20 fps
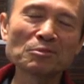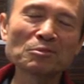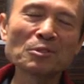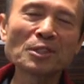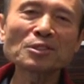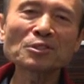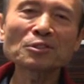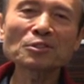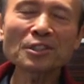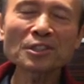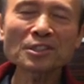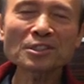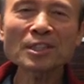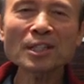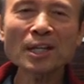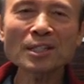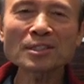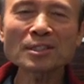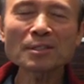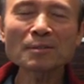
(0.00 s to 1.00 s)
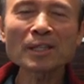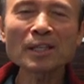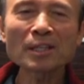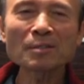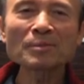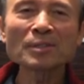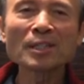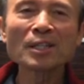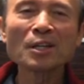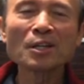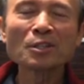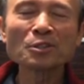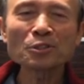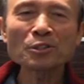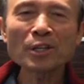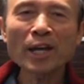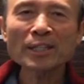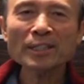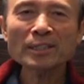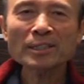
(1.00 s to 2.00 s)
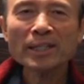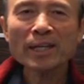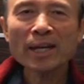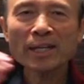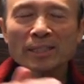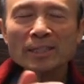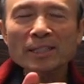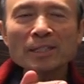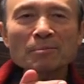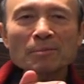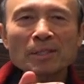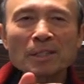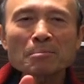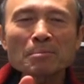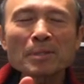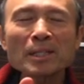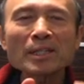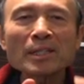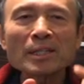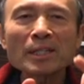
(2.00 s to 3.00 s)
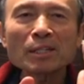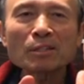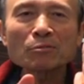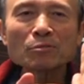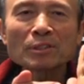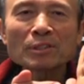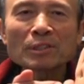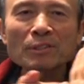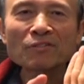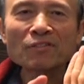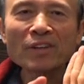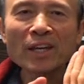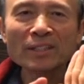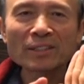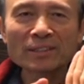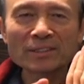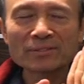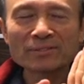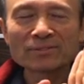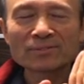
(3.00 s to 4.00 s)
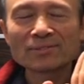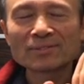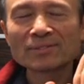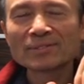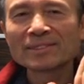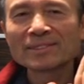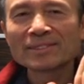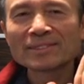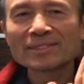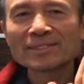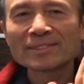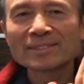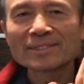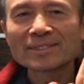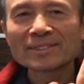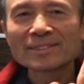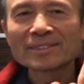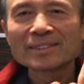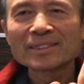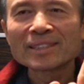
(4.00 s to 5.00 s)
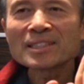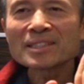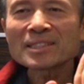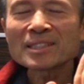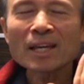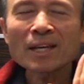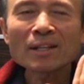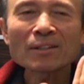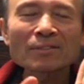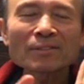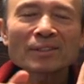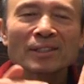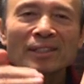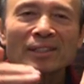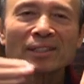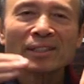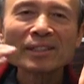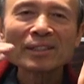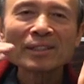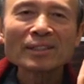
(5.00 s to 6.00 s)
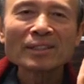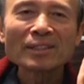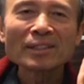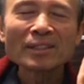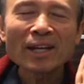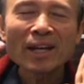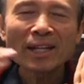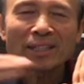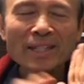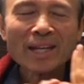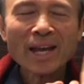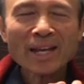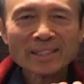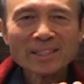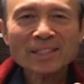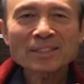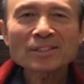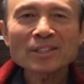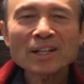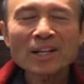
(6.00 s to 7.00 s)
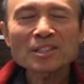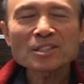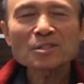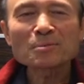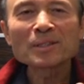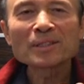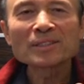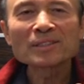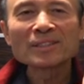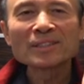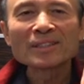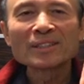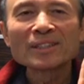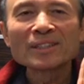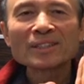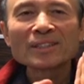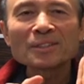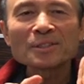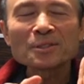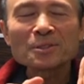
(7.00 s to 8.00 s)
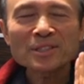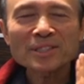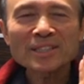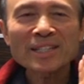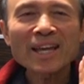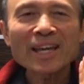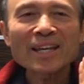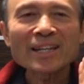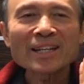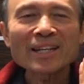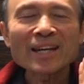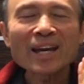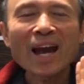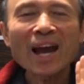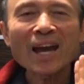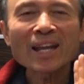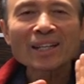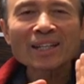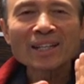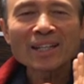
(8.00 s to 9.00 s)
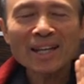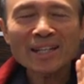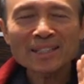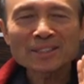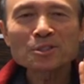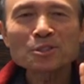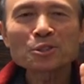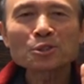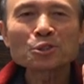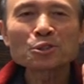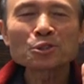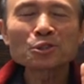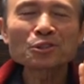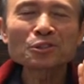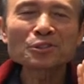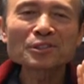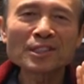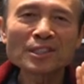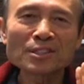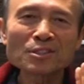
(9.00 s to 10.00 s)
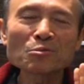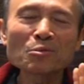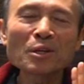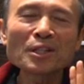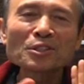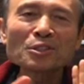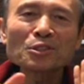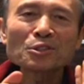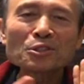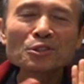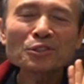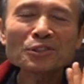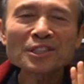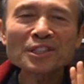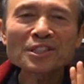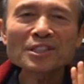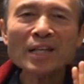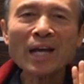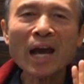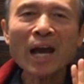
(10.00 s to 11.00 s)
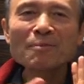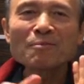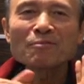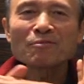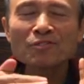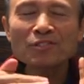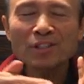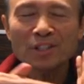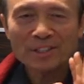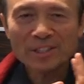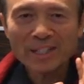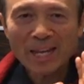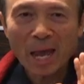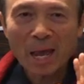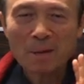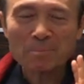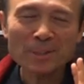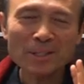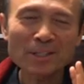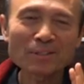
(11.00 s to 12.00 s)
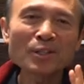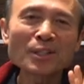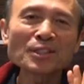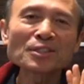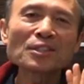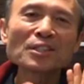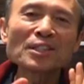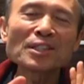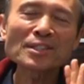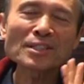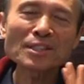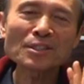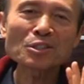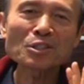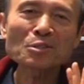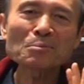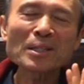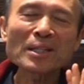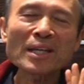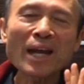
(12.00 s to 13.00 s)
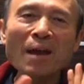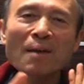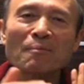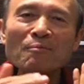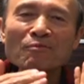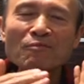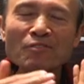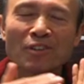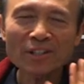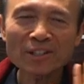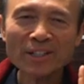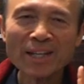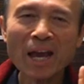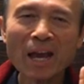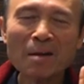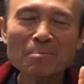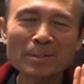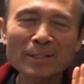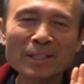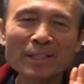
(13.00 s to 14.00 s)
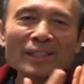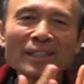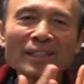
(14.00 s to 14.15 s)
When you criticizing him, you attack him, immediately he will defend. Instead of attacking your husband, you say, I like you to do this. When you do this, I'm very happy. When you listen to me, I'm very happy.